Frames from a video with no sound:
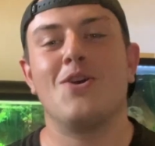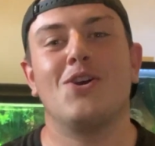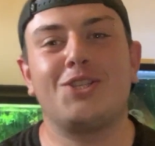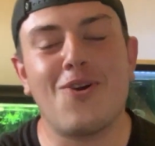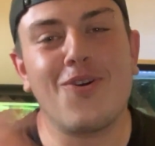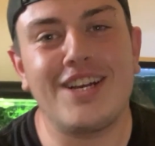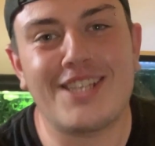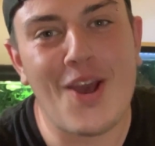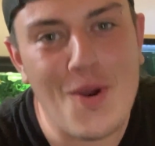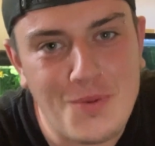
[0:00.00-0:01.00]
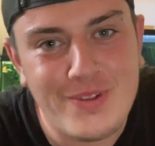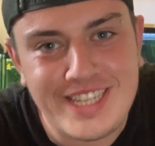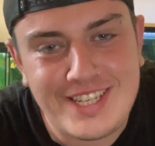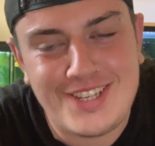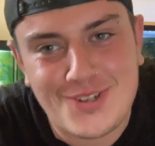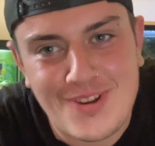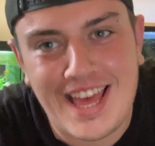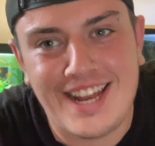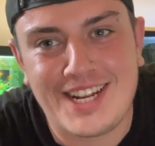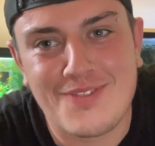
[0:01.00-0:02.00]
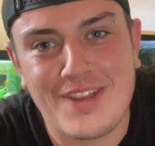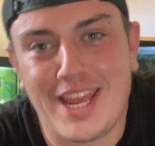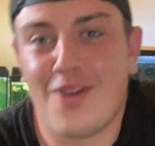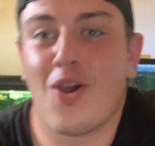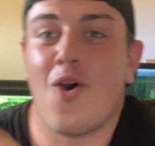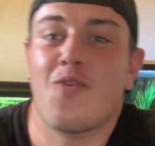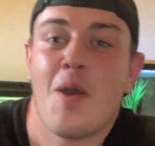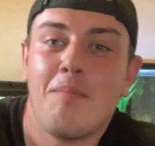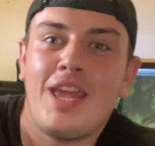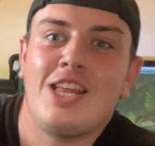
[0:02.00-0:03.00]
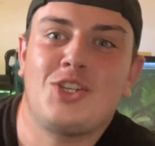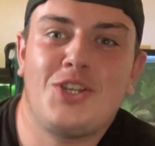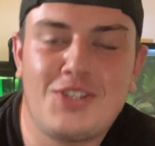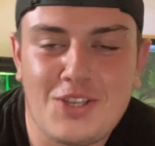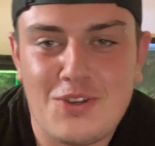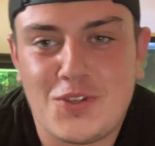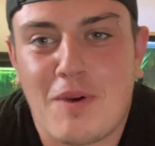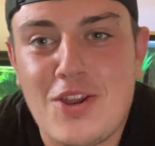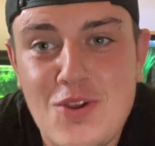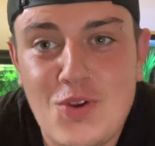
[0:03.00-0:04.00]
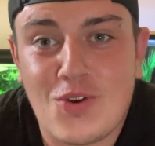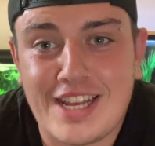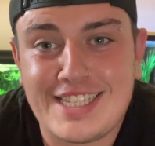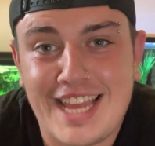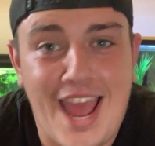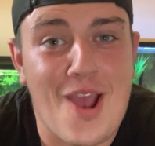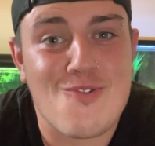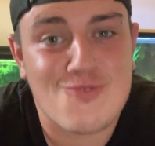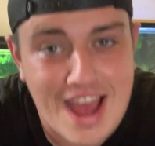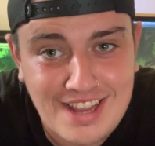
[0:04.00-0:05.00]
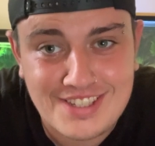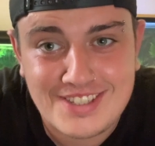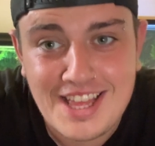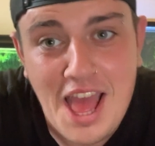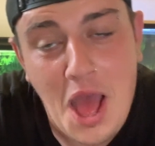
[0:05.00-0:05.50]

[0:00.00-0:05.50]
So guys, I hope you did enjoy that little video of me introducing you to my new Crested Gecko, Randall.